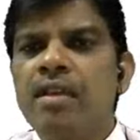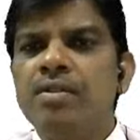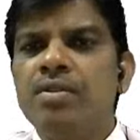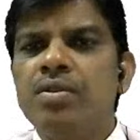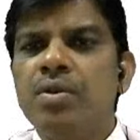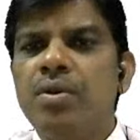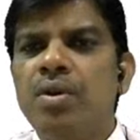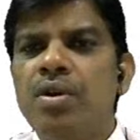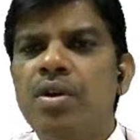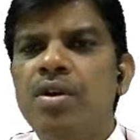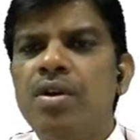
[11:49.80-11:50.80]
so
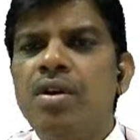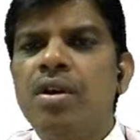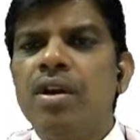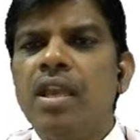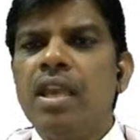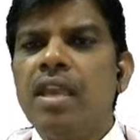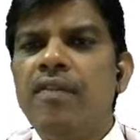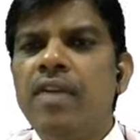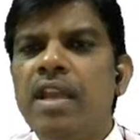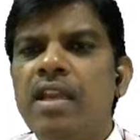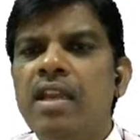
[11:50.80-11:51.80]

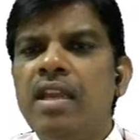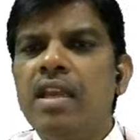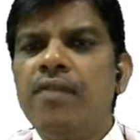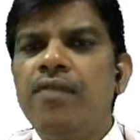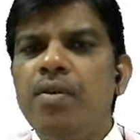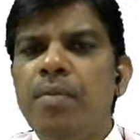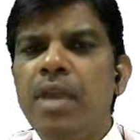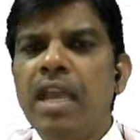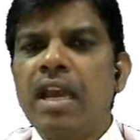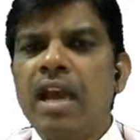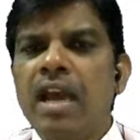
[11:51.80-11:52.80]
even if you
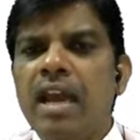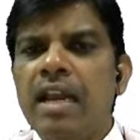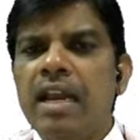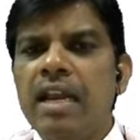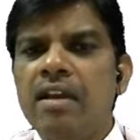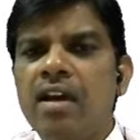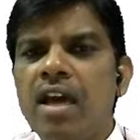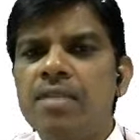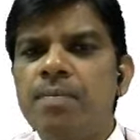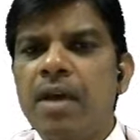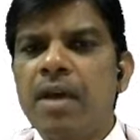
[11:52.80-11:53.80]
make 100 cars
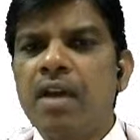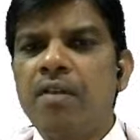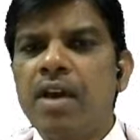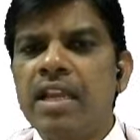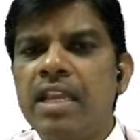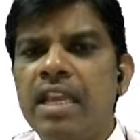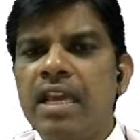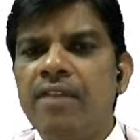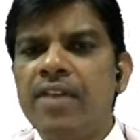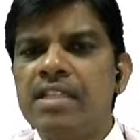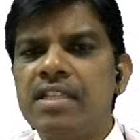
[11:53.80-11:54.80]
per hour here,
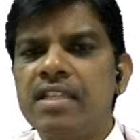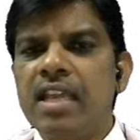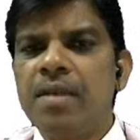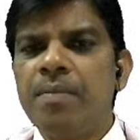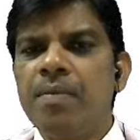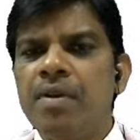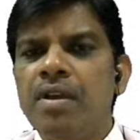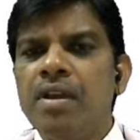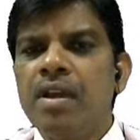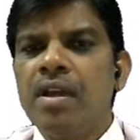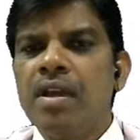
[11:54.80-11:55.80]
first step,
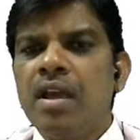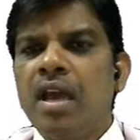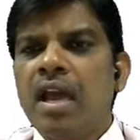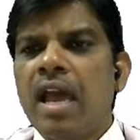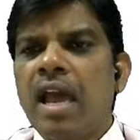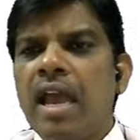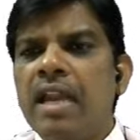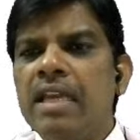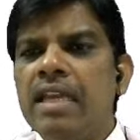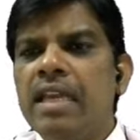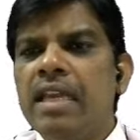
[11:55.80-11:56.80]
and
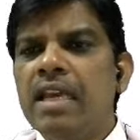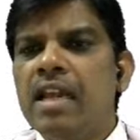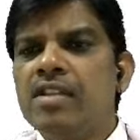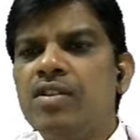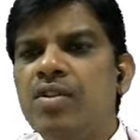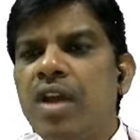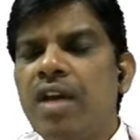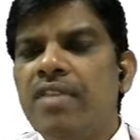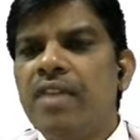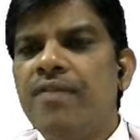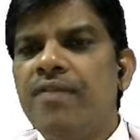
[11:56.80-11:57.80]
here also you have the
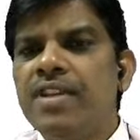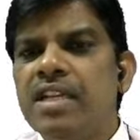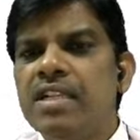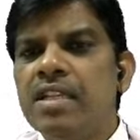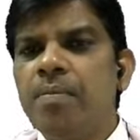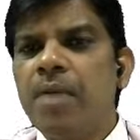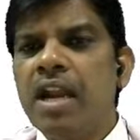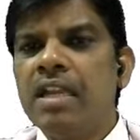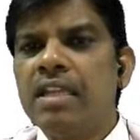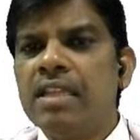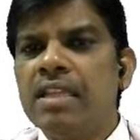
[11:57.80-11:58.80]
efficiency, but
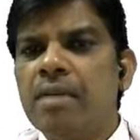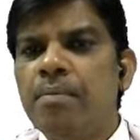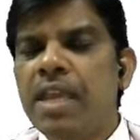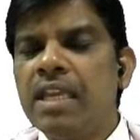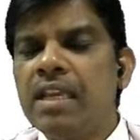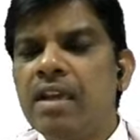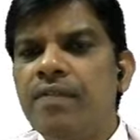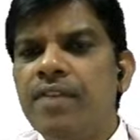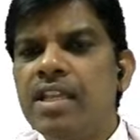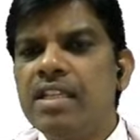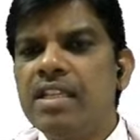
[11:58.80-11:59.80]
the making of
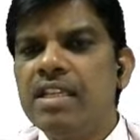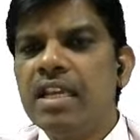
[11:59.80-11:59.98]
engine